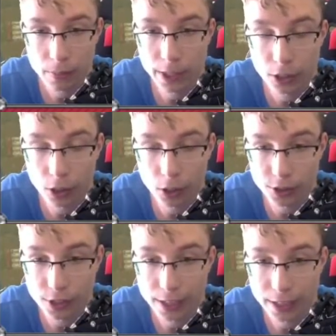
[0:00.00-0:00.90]

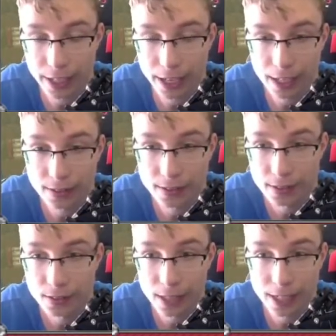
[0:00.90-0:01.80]
Because it
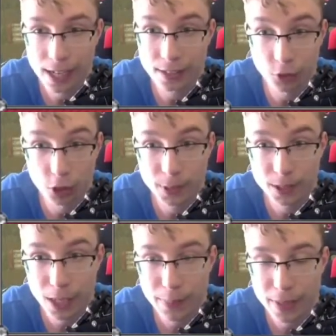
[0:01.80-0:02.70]
has normal
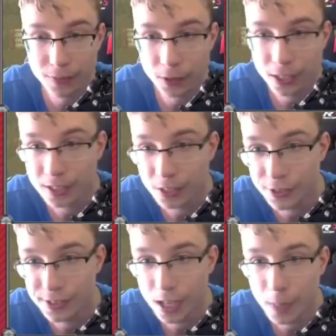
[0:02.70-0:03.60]
typing for its
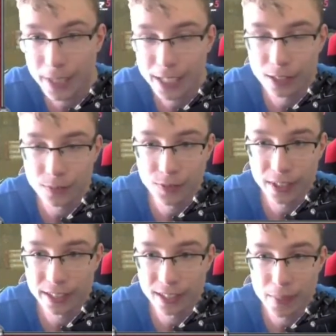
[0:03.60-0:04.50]
ghost typing and
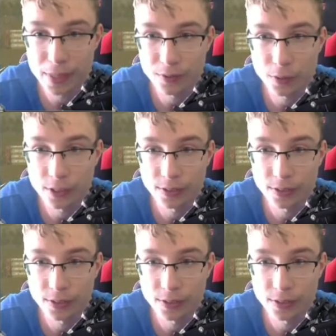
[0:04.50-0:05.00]
fairy typing for